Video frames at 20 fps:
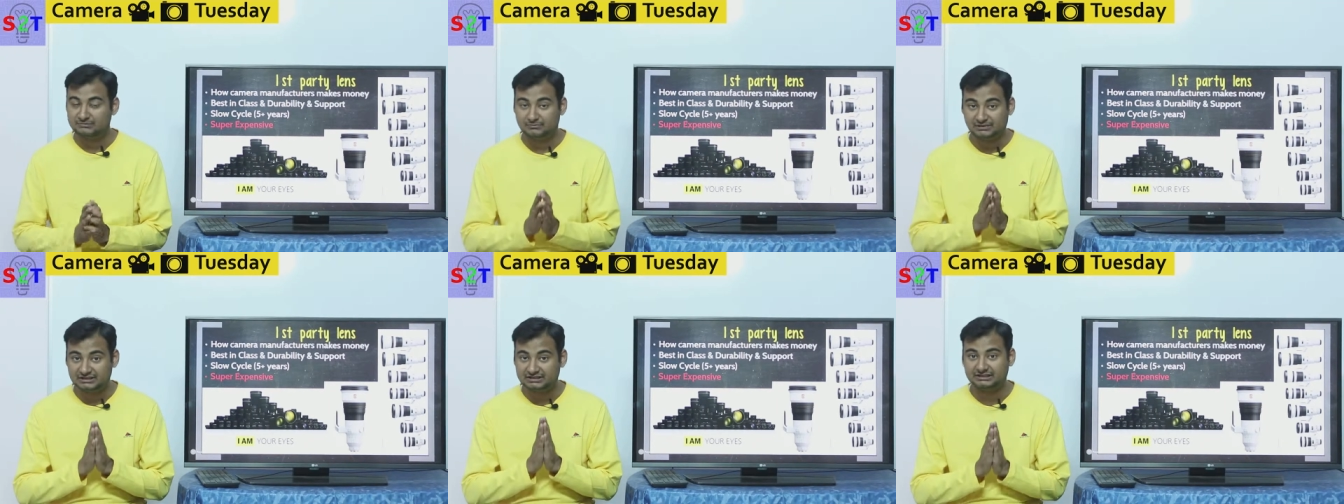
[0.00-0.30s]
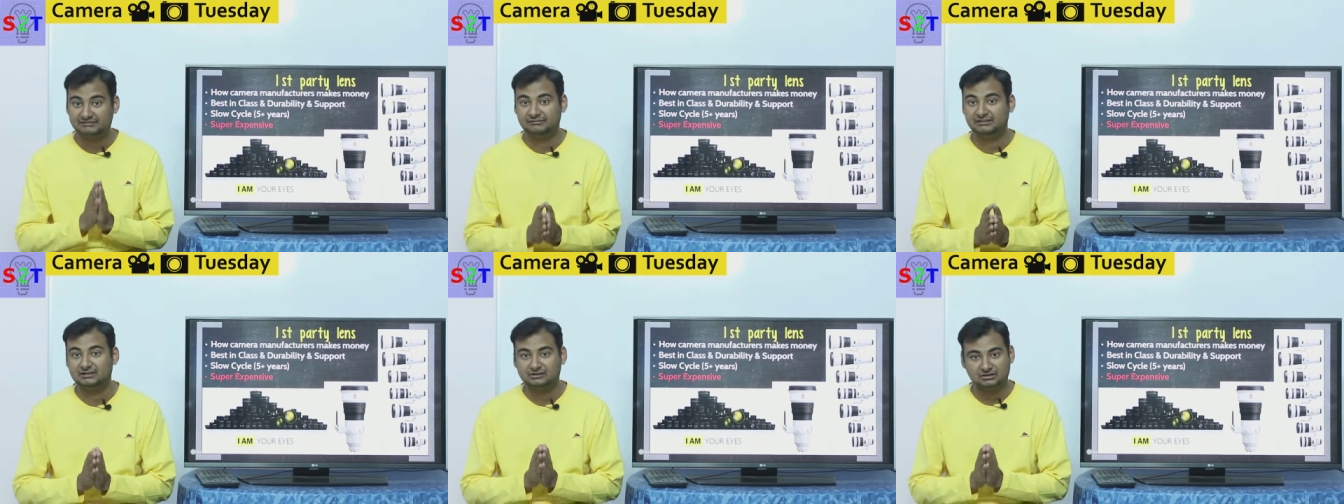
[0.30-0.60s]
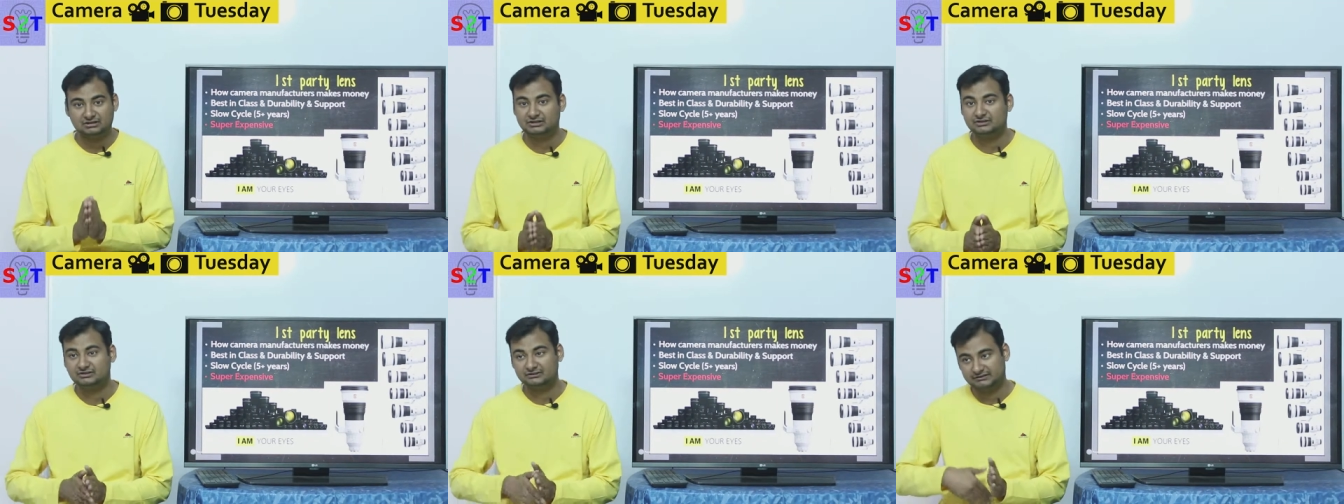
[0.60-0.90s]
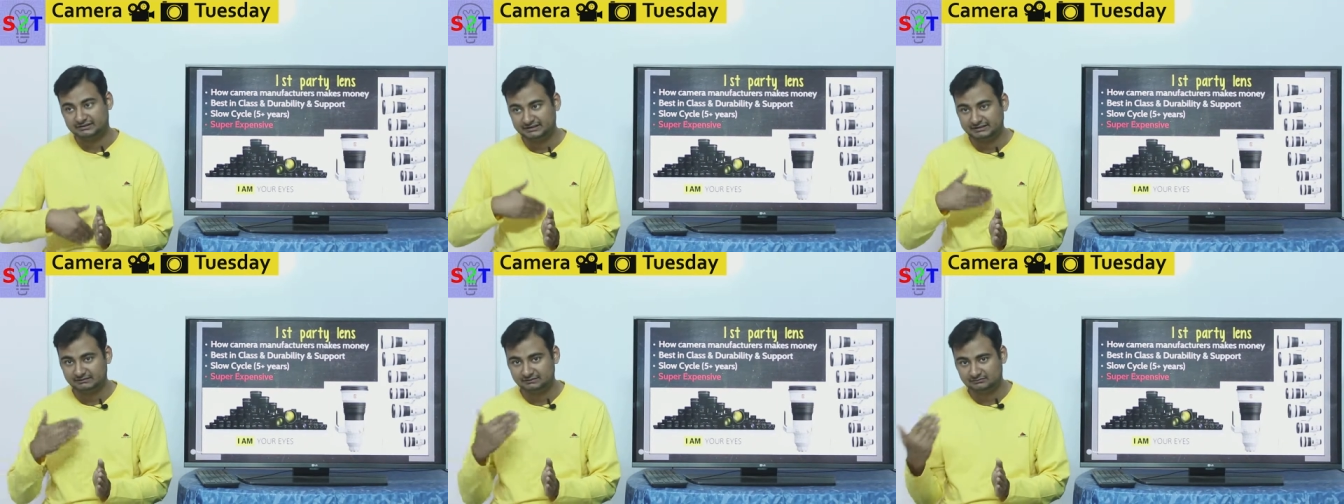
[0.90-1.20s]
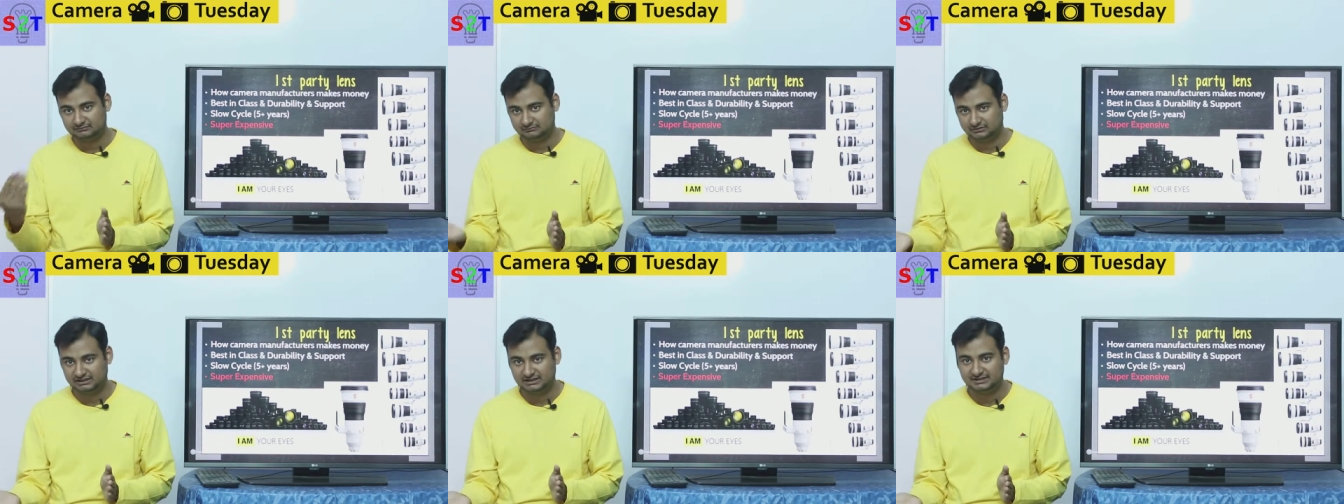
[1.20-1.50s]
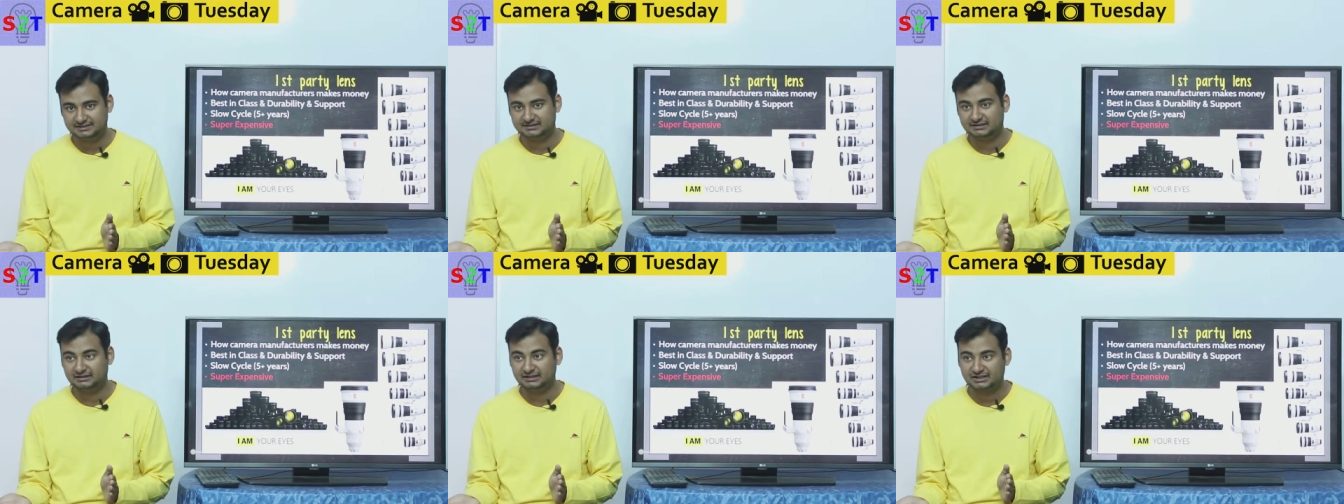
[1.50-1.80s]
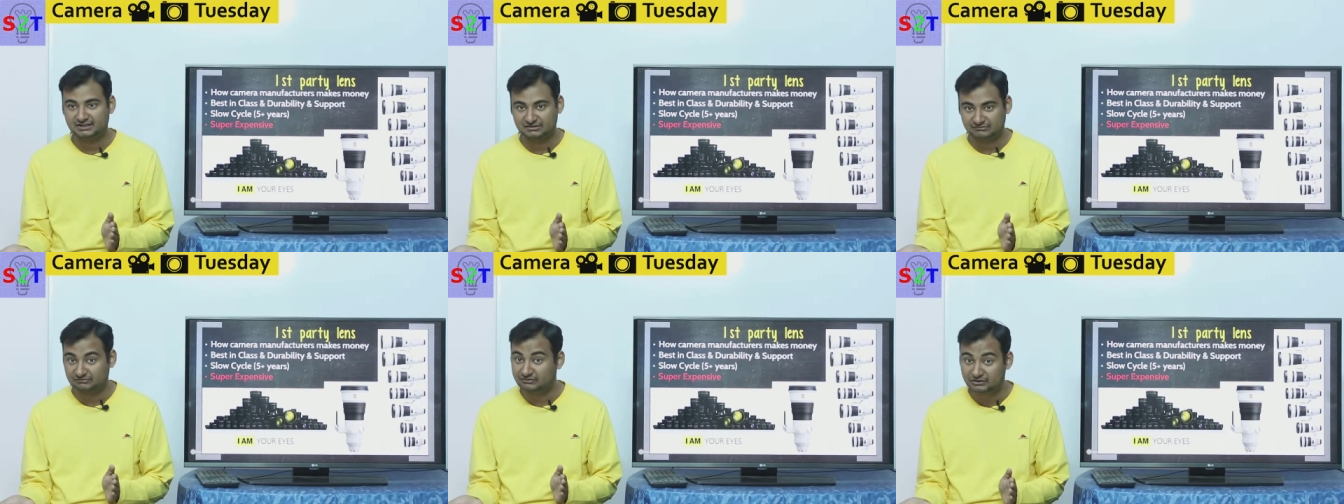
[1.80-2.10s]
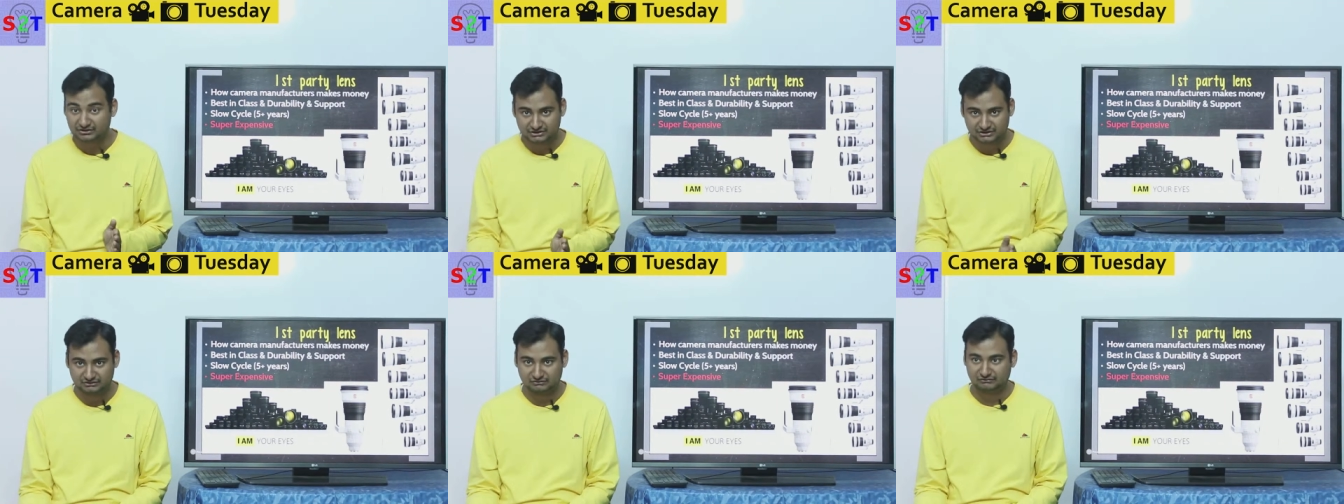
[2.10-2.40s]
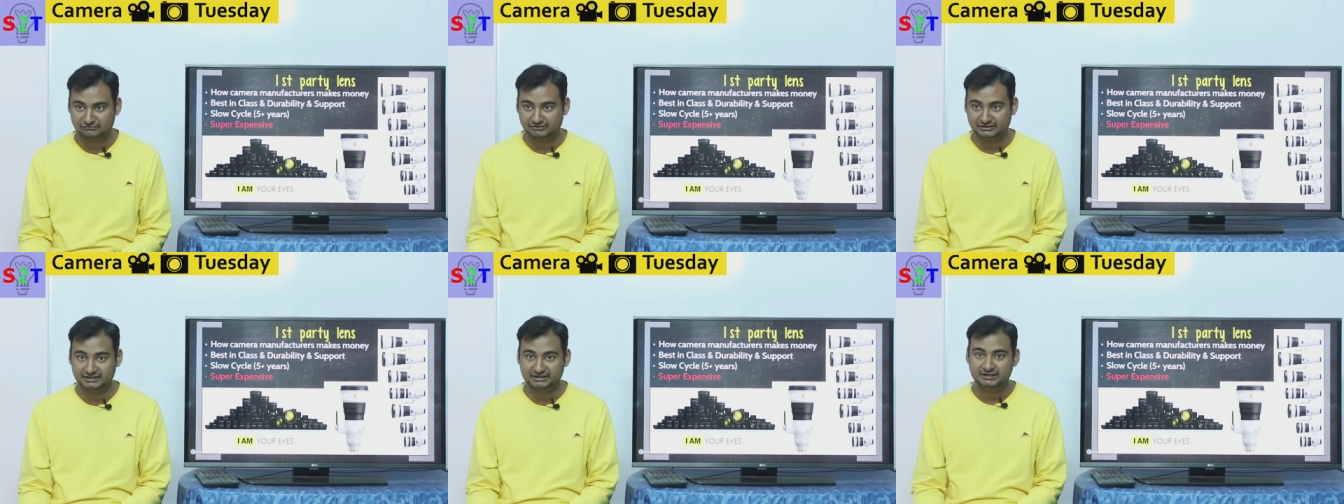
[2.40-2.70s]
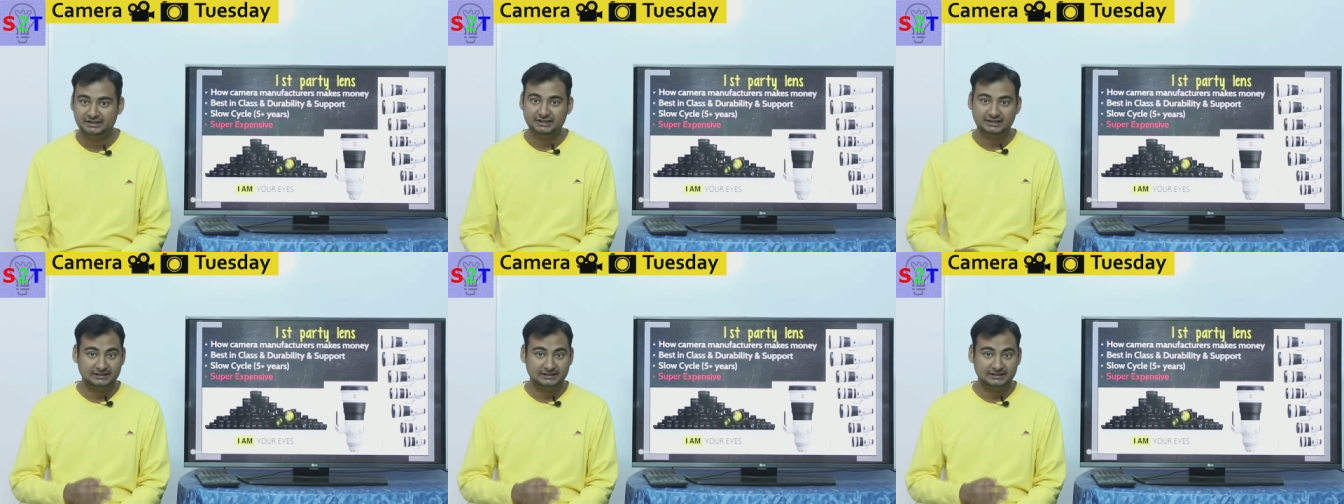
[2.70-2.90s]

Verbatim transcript: but they will not re- release the next version of it